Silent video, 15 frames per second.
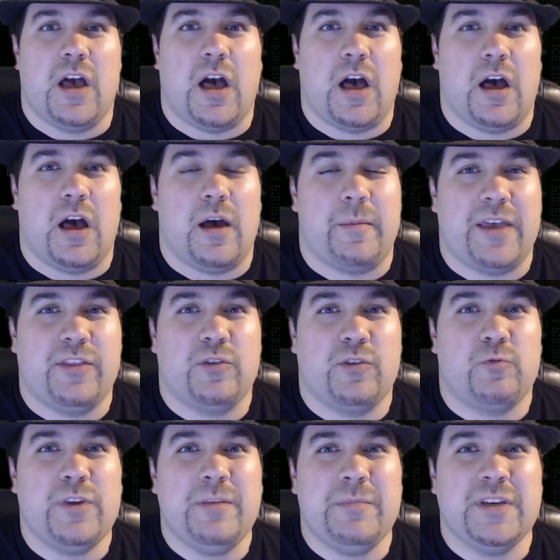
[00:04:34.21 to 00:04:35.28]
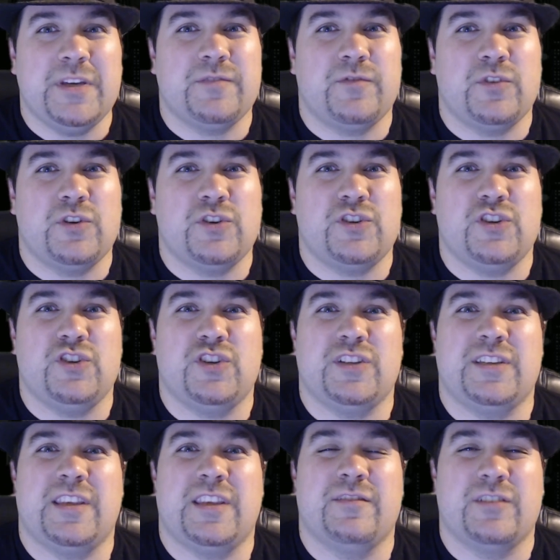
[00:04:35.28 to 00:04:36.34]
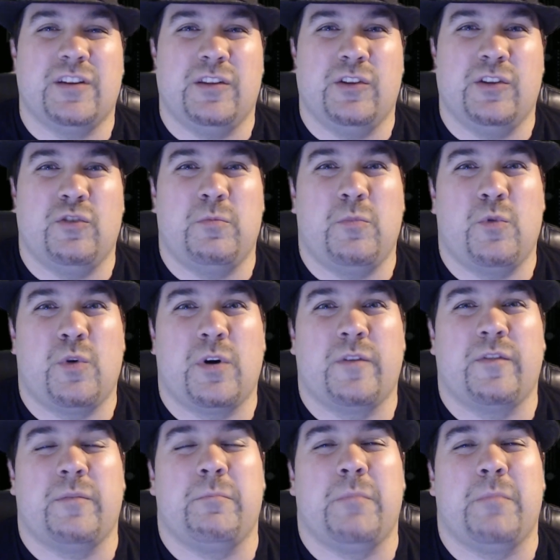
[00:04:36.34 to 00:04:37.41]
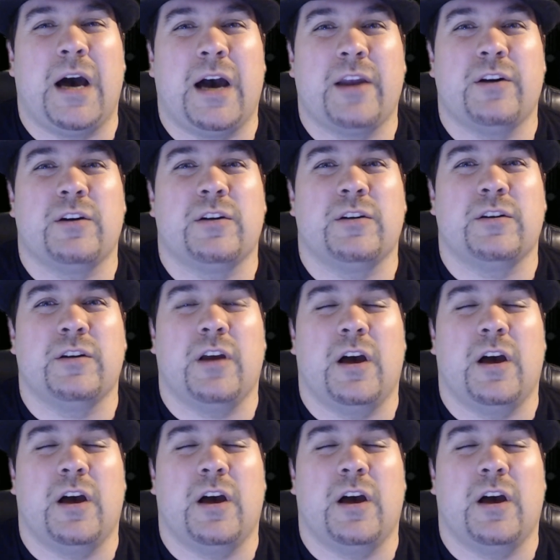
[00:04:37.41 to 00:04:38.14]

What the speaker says: And the remix version just gives it a little more of a modern